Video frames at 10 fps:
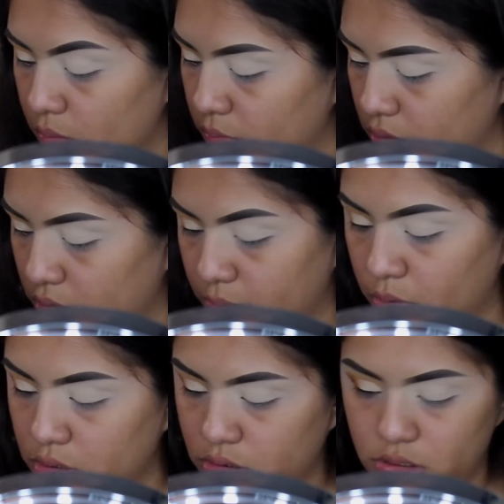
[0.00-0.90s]
blending
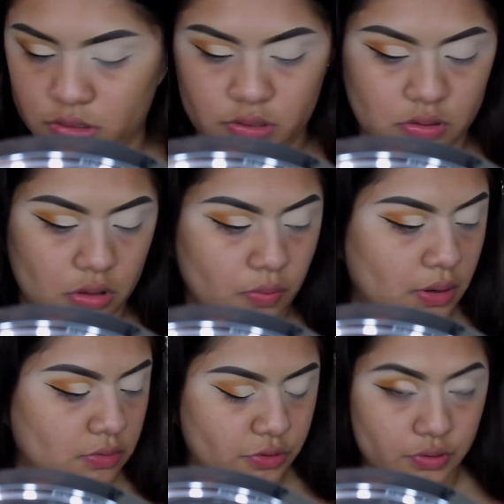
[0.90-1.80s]
brush. This is not
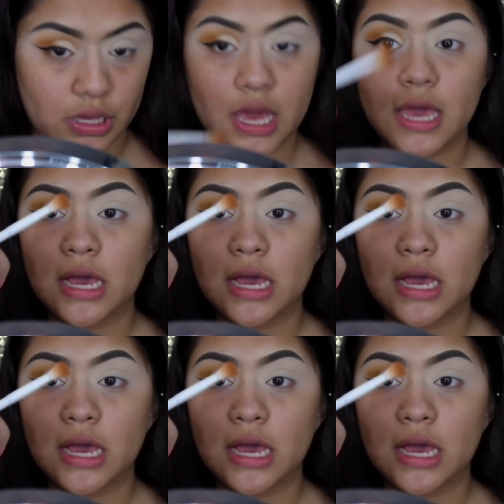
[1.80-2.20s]
what I was using.